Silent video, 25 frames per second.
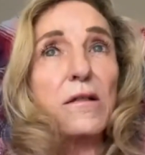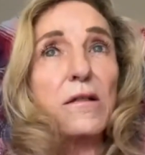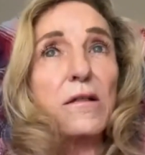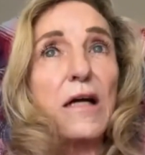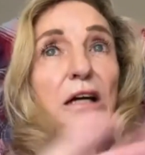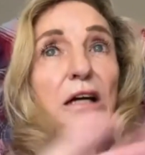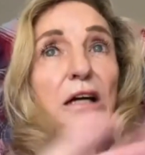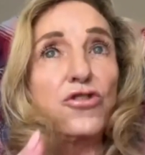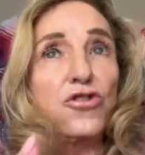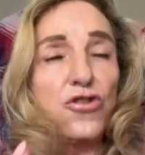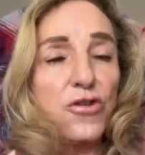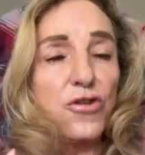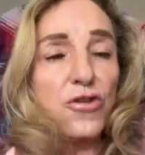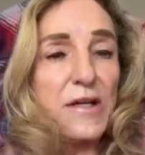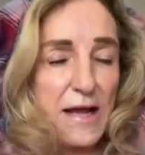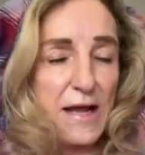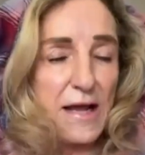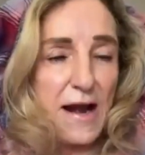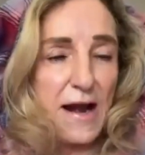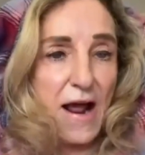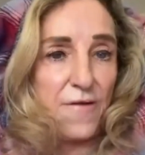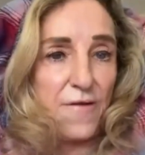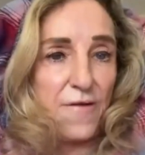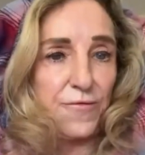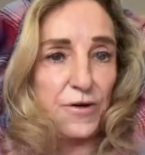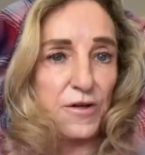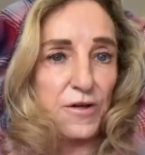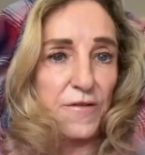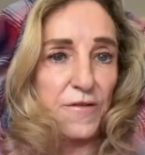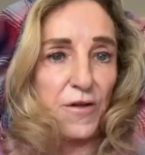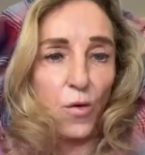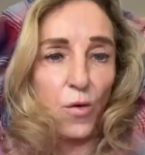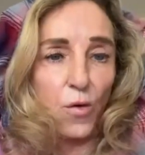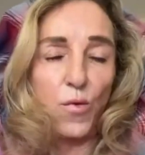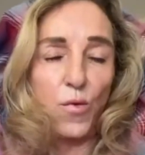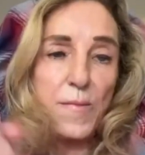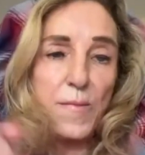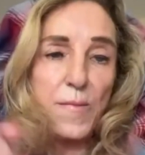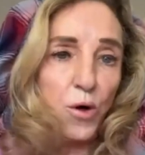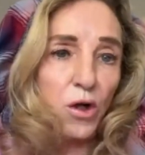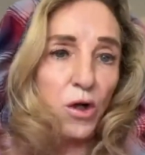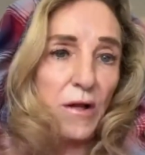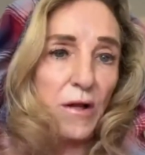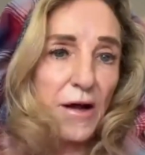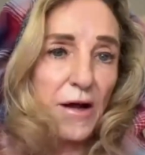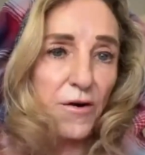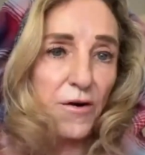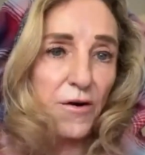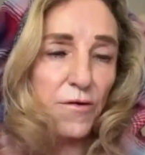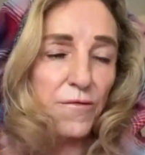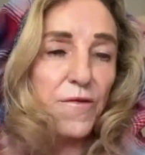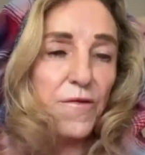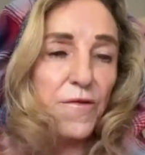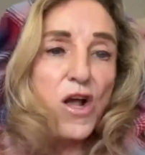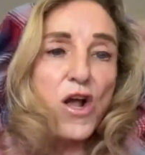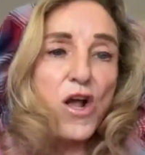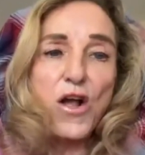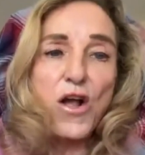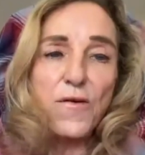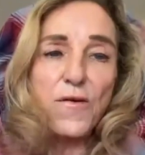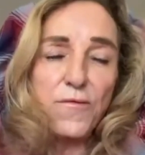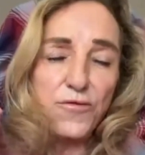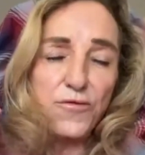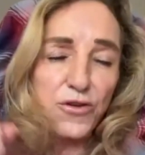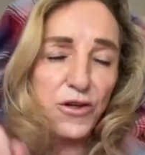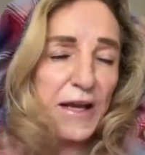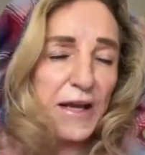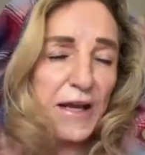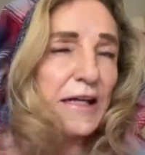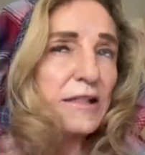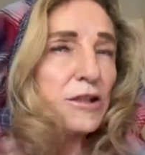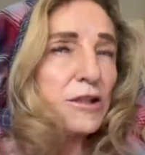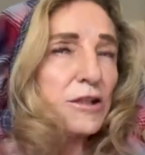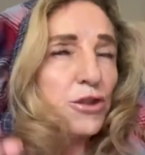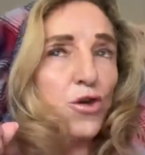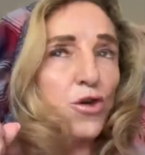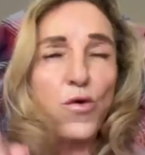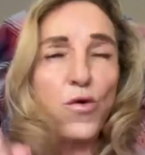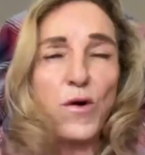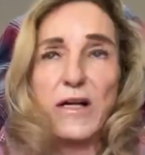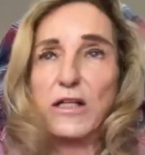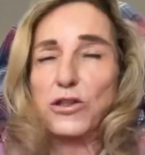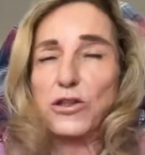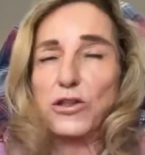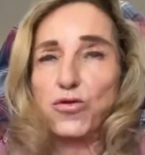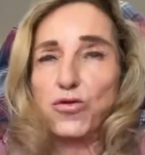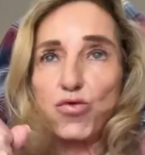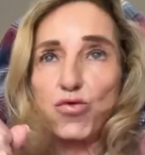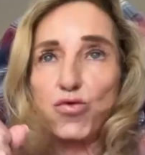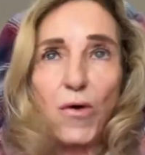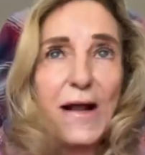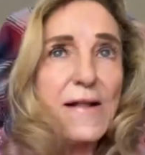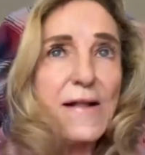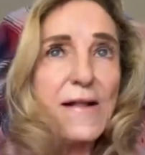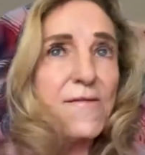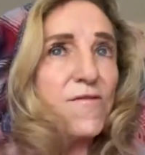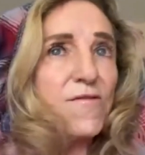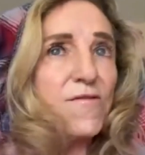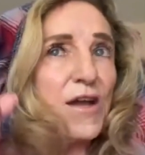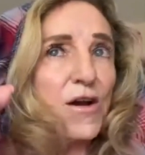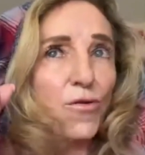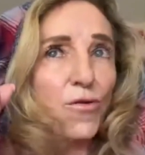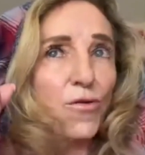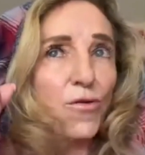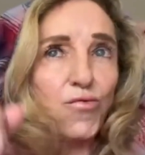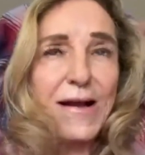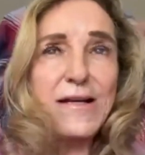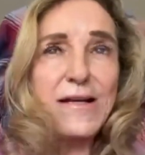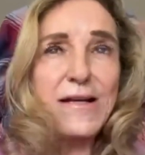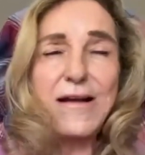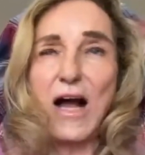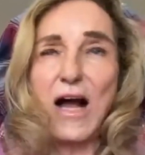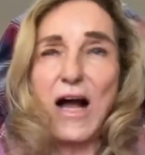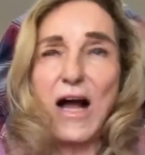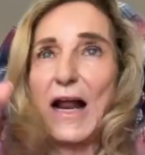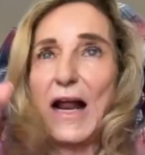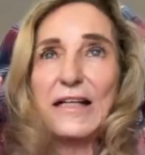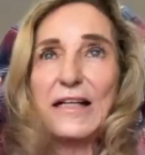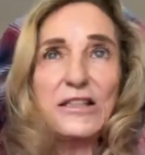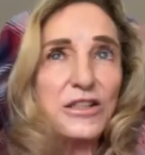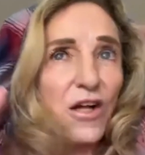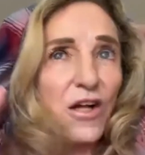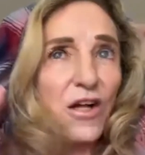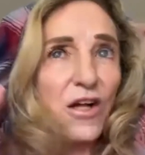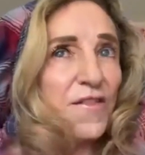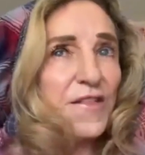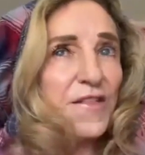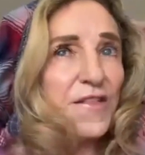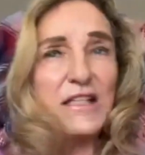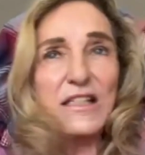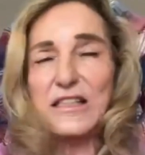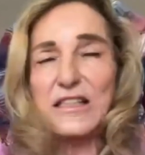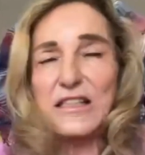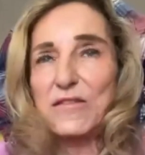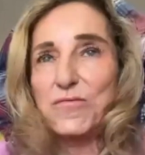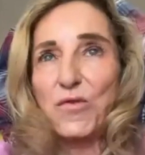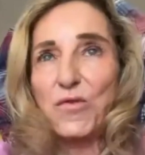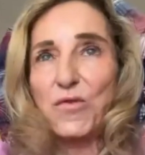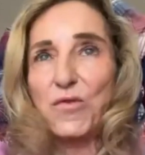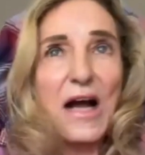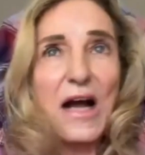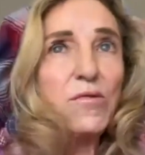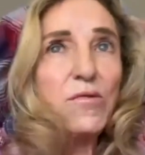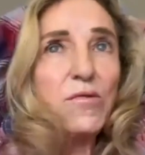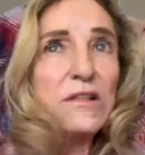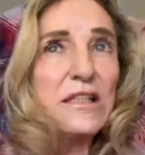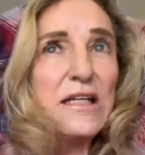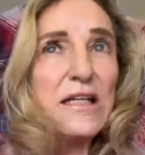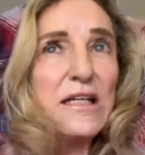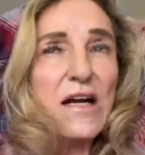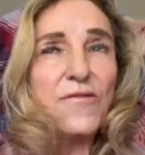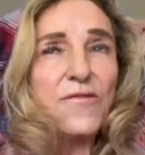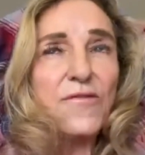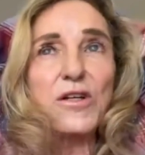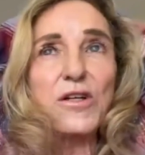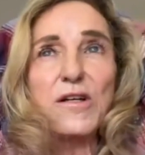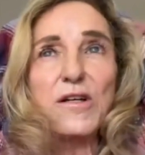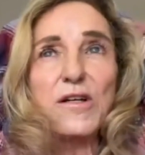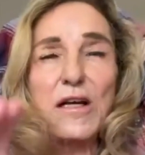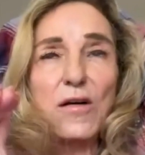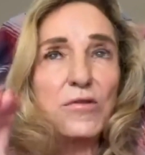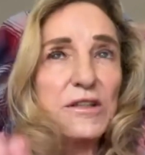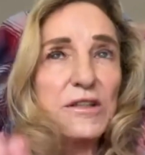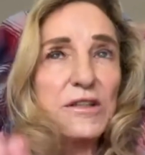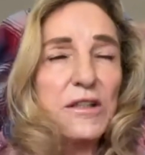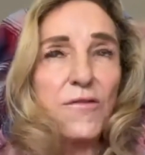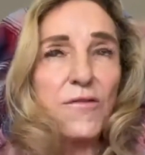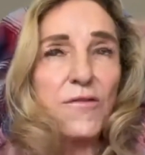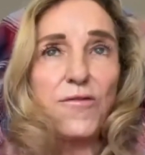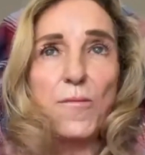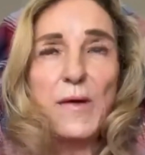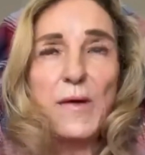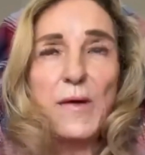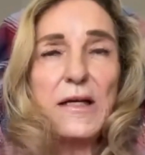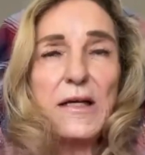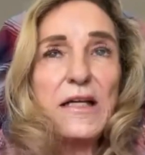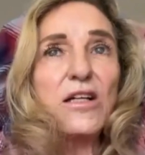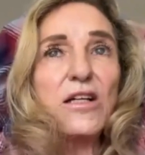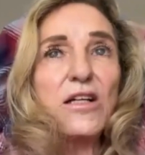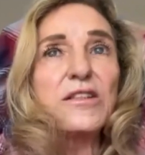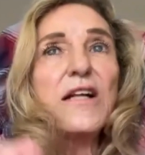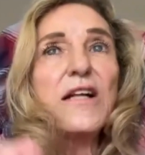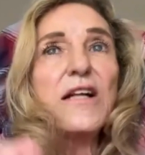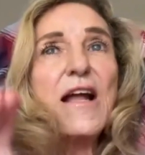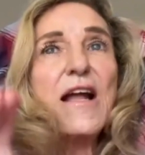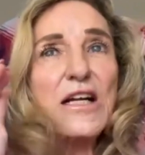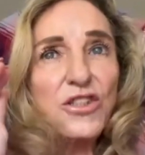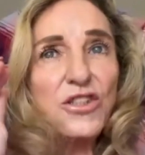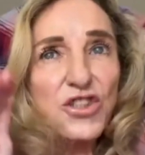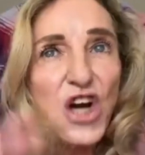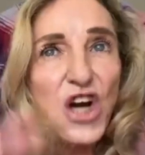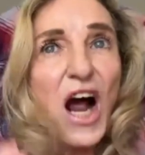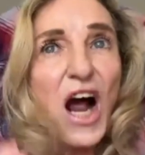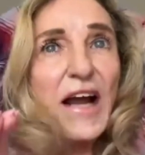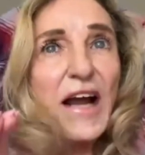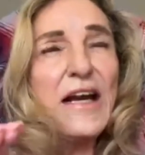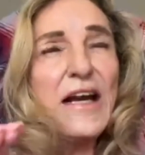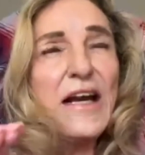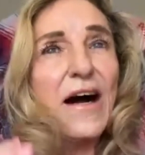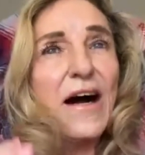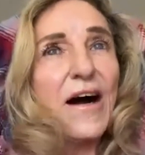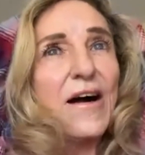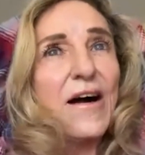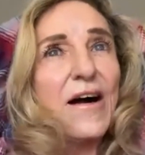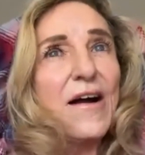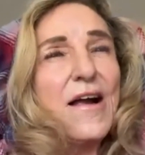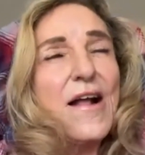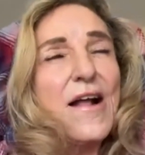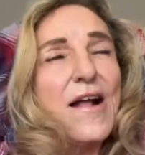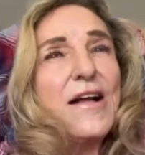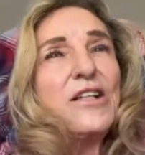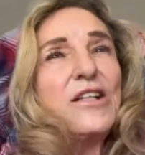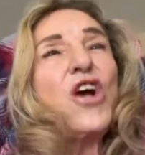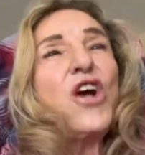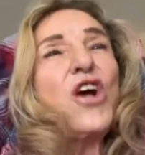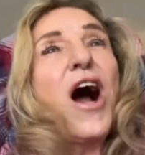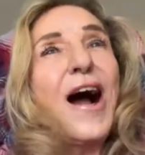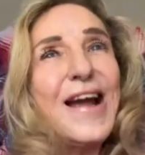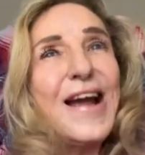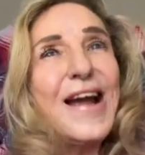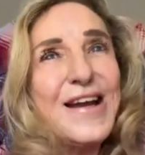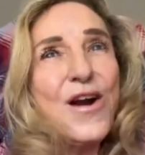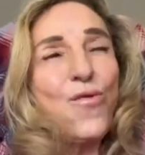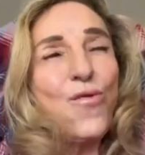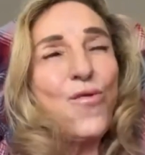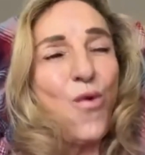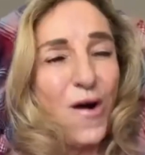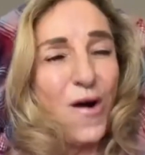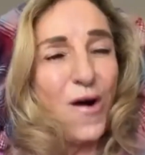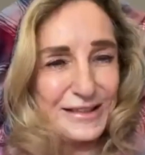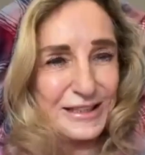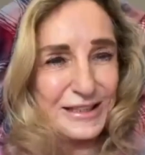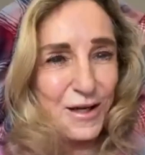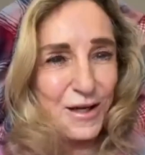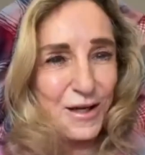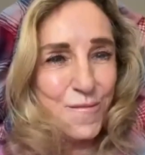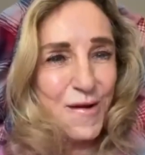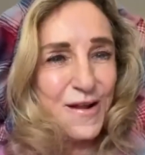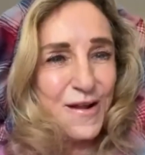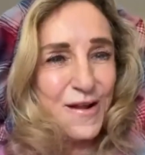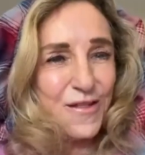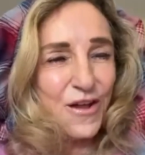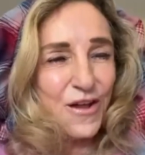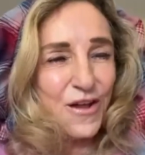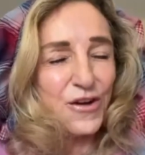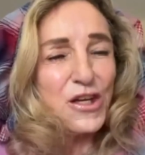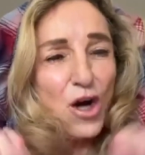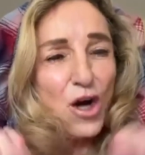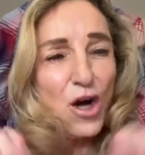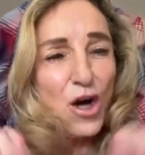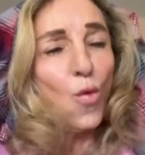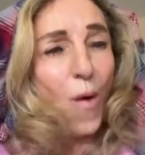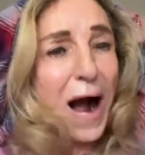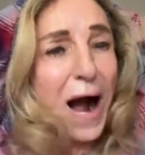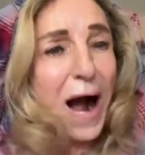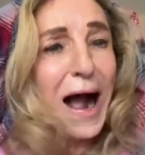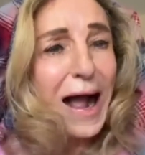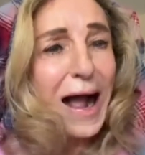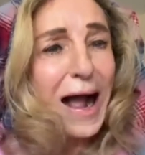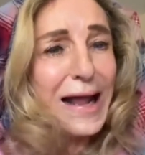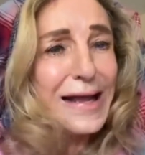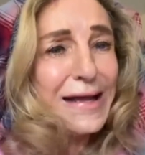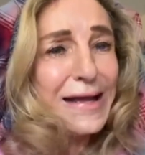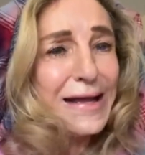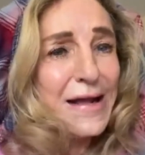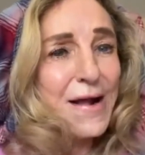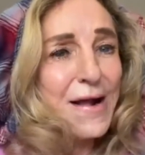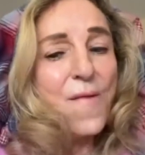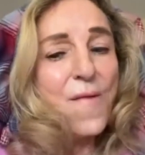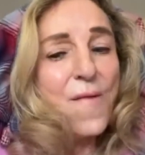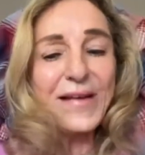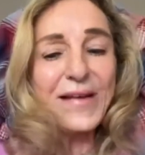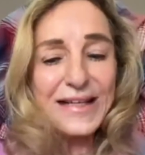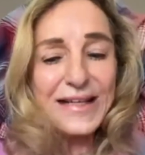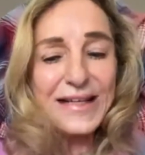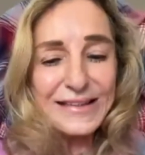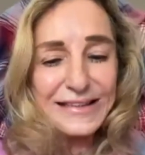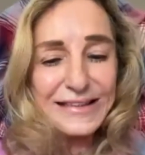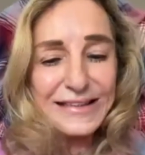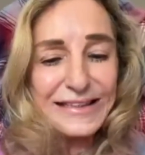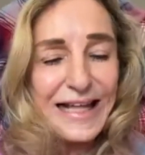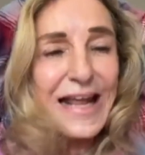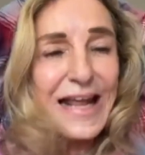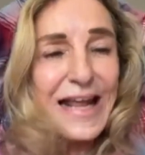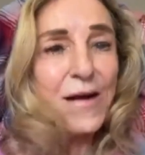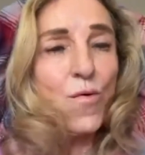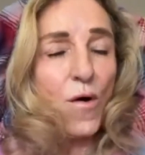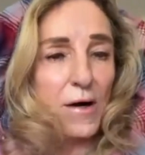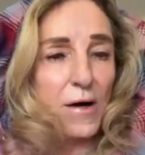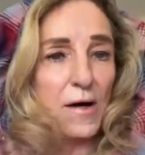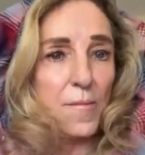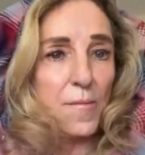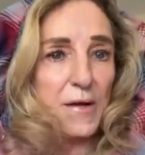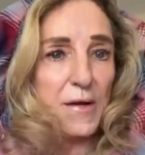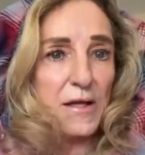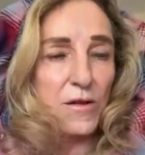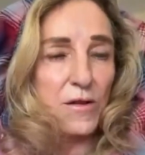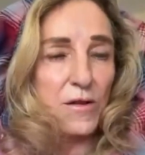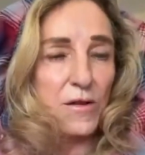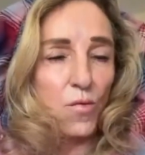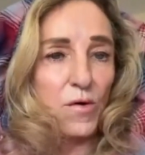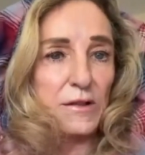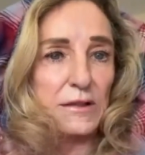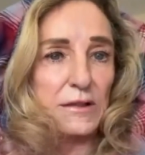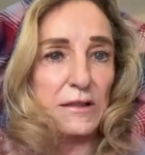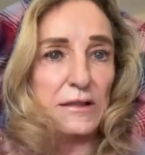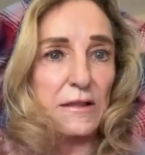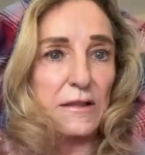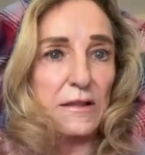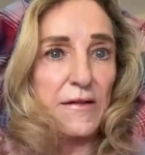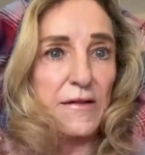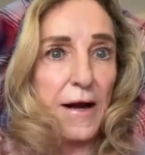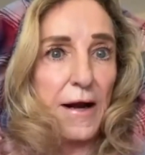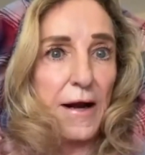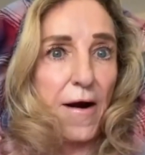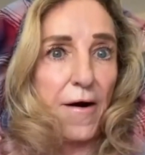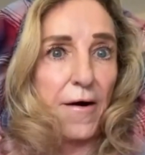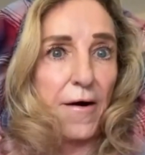country in Africa that we pull out of, guess who is right there right now? And I saw this when I was in Africa, and I was there for many years. China. China wants to be there. You know why? Because they want to be the ones that